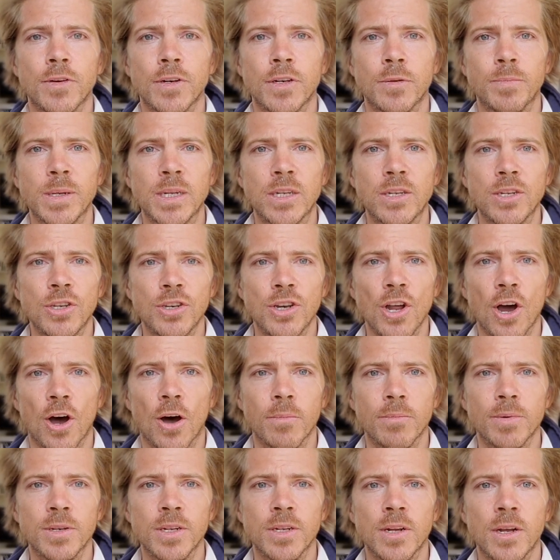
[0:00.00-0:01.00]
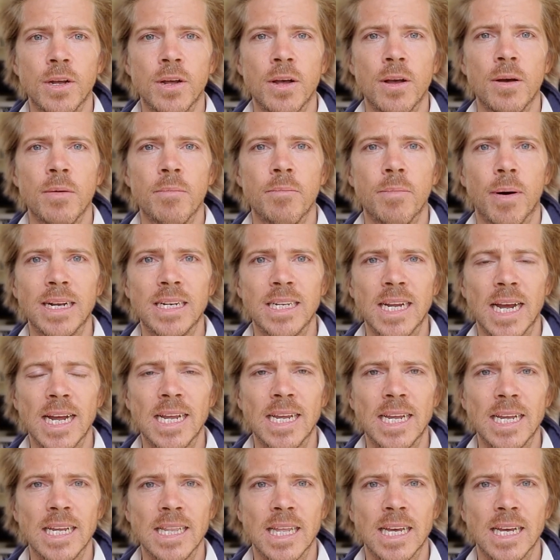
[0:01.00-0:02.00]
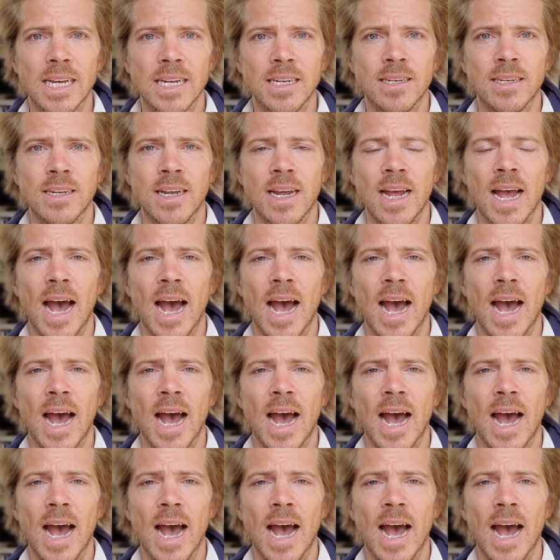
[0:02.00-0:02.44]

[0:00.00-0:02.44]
to be stopped by taking this.